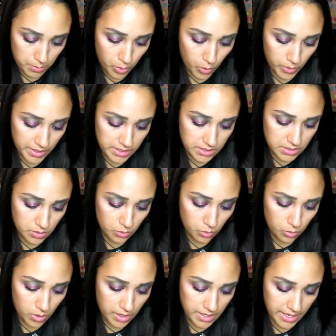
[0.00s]

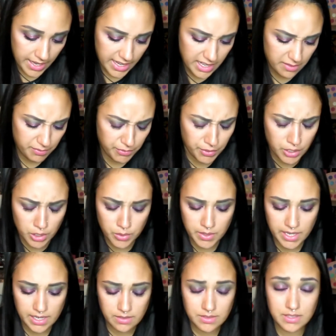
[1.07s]
0.18
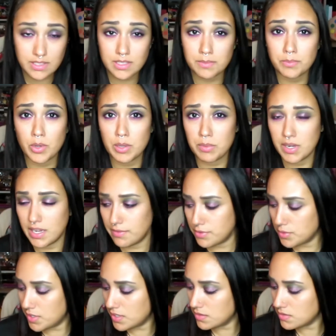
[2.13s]
fluid ounce, 0.18
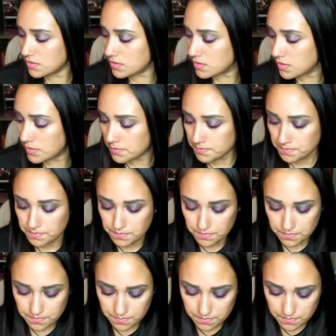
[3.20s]
fluid ounce.
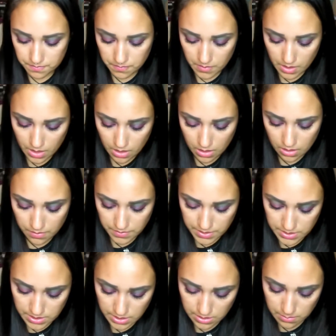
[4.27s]

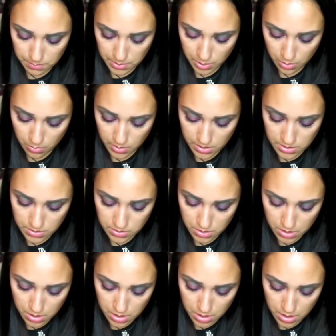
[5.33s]
Obviously the bigger ones
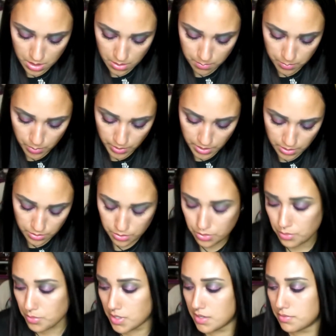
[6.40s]
are
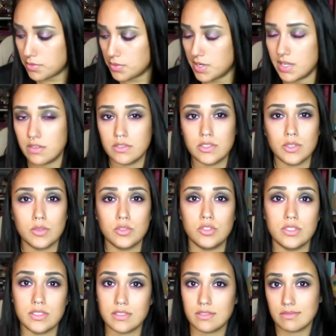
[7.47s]
0.3 fluid ounce, so it's
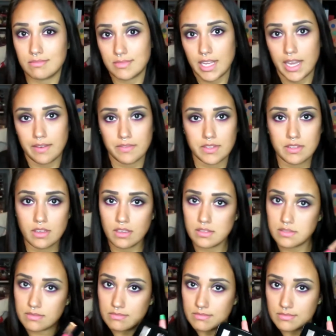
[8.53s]
just half the
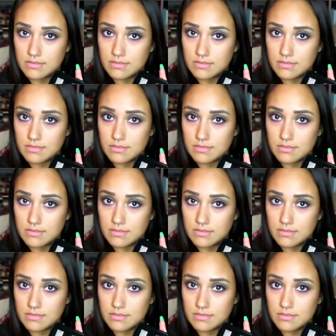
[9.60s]
size.